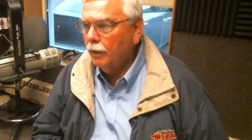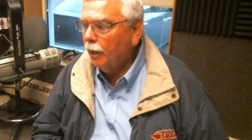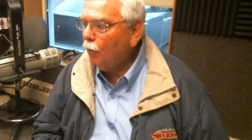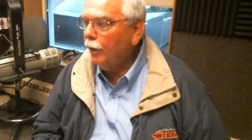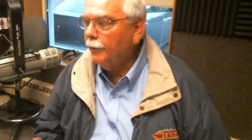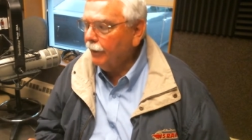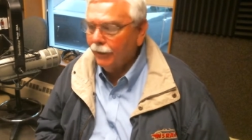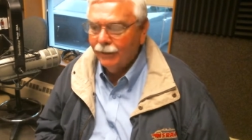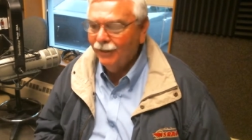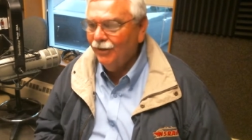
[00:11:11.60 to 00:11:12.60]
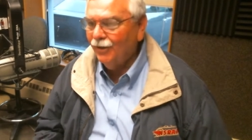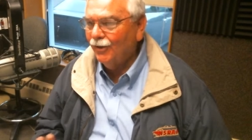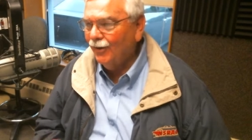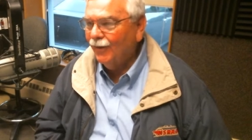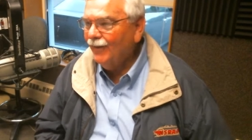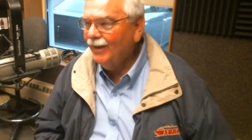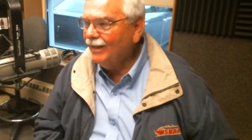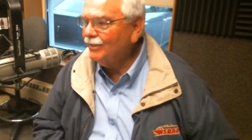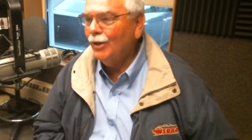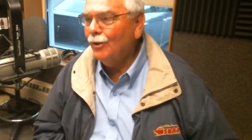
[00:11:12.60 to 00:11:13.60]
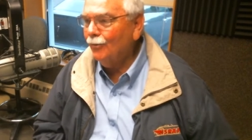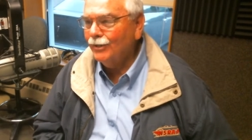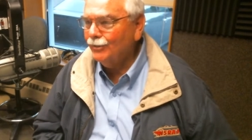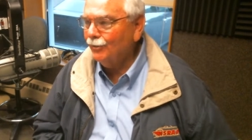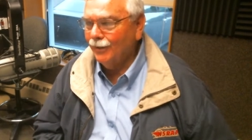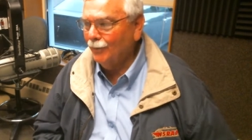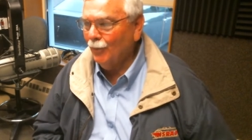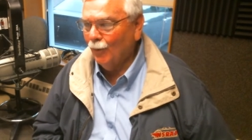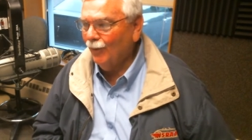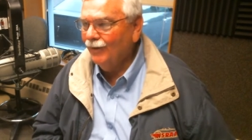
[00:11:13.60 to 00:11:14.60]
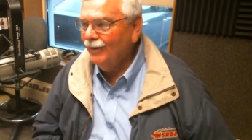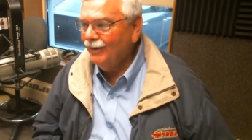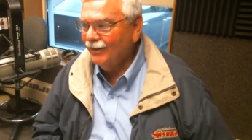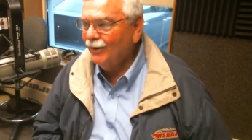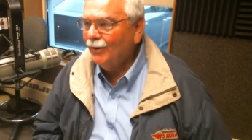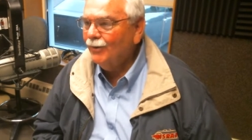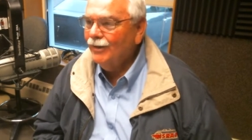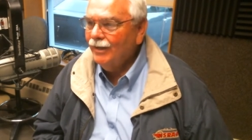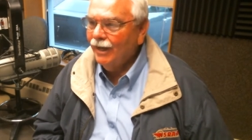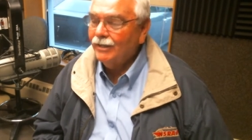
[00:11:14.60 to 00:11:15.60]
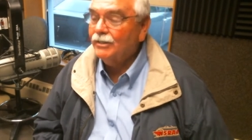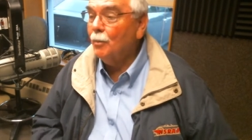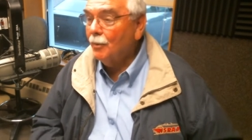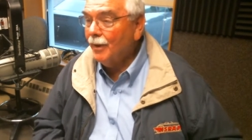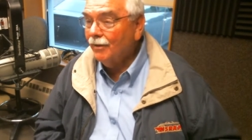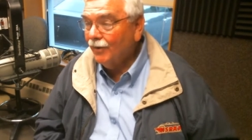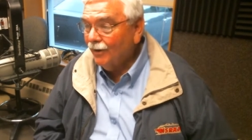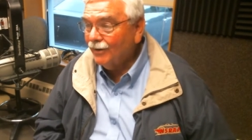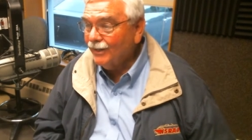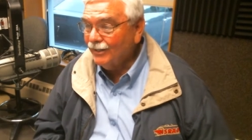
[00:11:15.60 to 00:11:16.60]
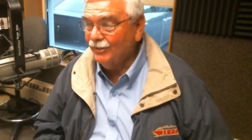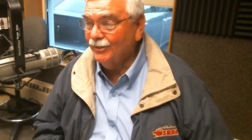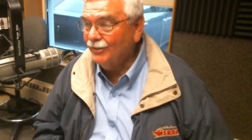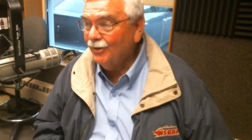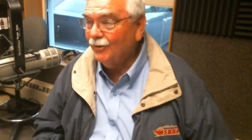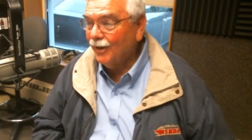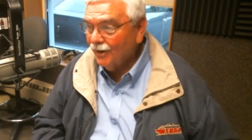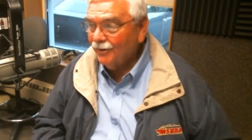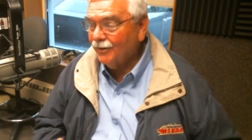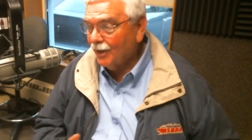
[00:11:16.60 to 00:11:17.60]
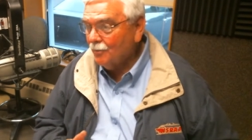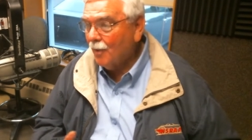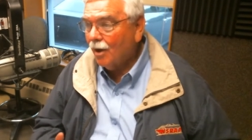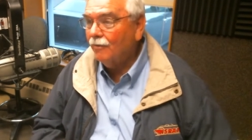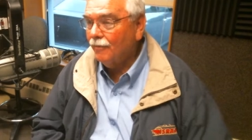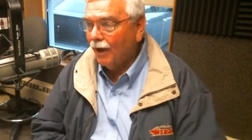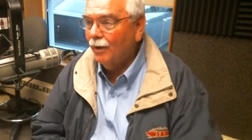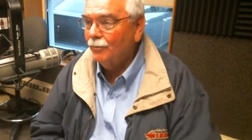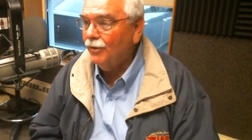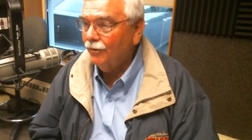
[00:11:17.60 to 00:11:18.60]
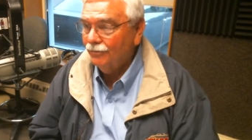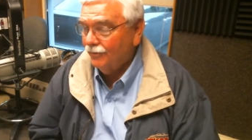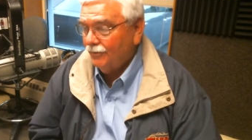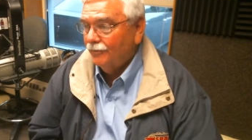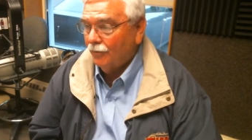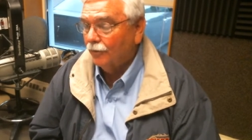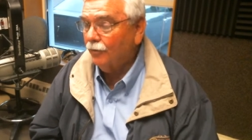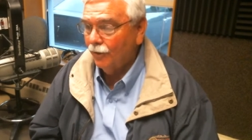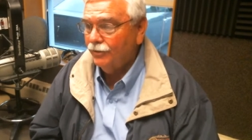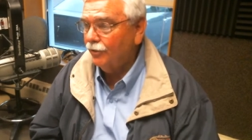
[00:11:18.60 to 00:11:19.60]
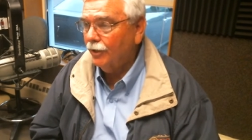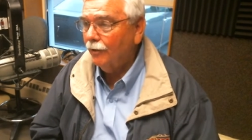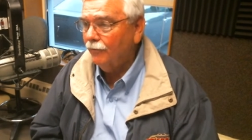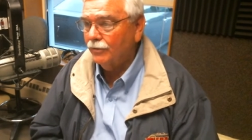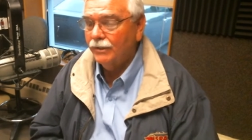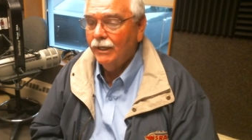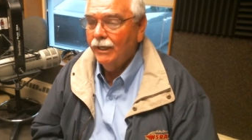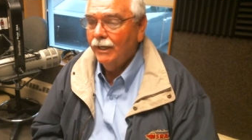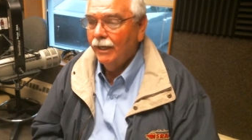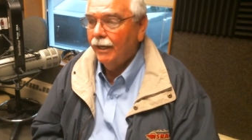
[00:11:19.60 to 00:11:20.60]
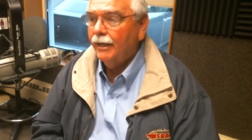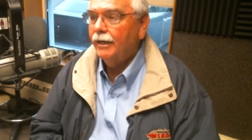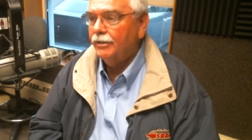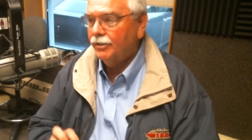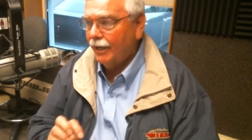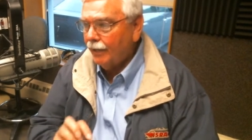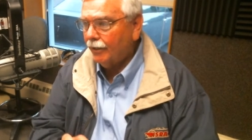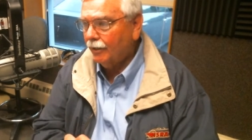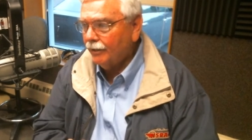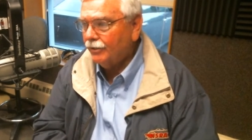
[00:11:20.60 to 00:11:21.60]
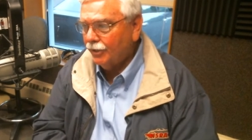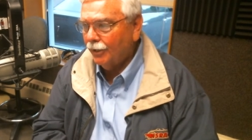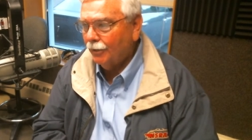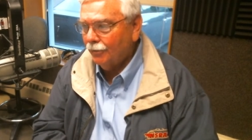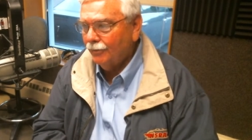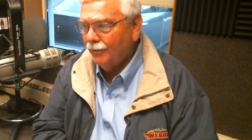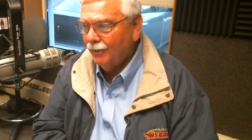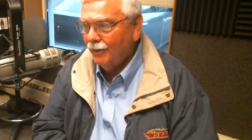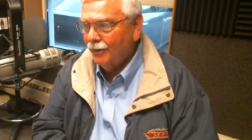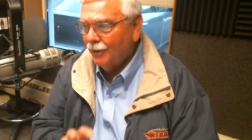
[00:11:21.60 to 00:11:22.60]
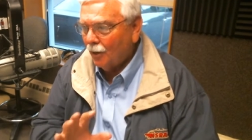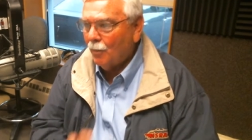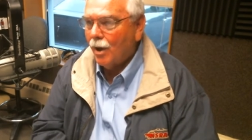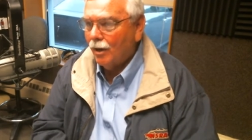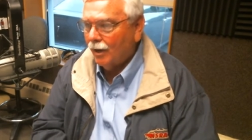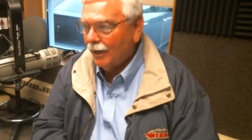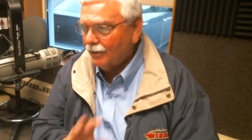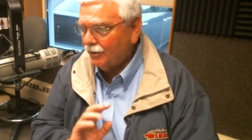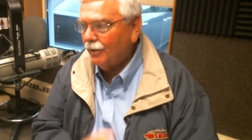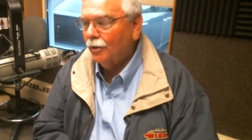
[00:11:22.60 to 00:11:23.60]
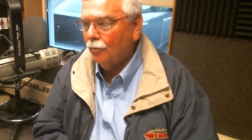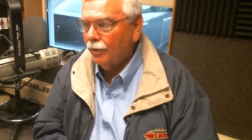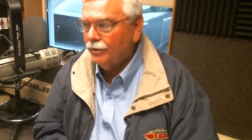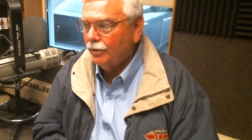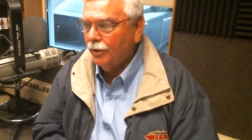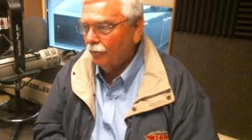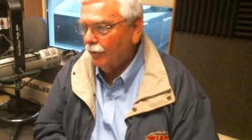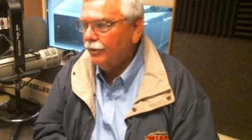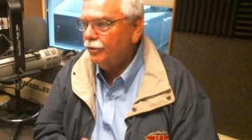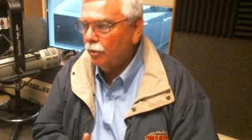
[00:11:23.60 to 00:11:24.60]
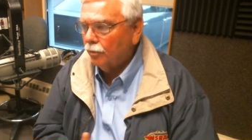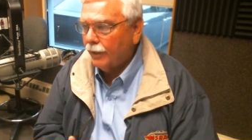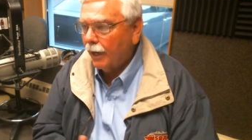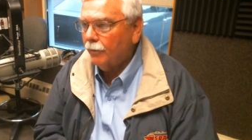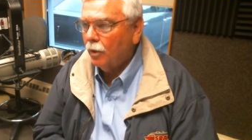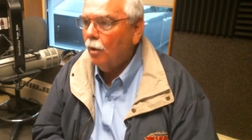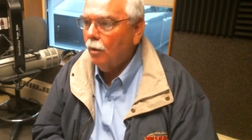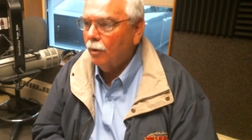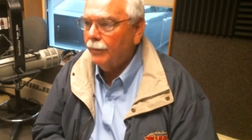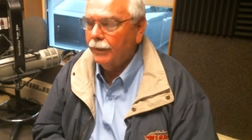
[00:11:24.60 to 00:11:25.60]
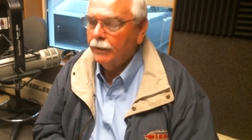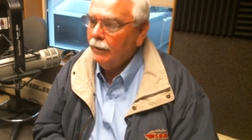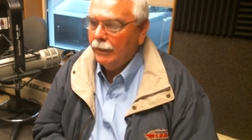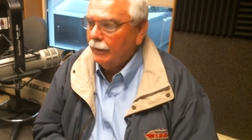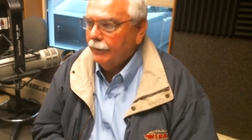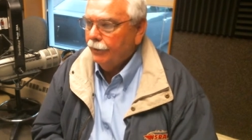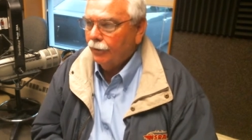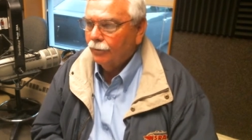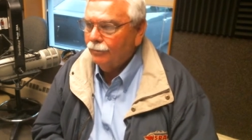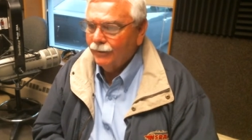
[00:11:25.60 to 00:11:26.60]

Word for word: Oh, wait a minute. You know, it's not original anymore. Right, that's right. You know, and some of them have air conditioning. You know, they modify them for the creature comforts. That's right. And it's technically still a Model A, still original type car, but, you know,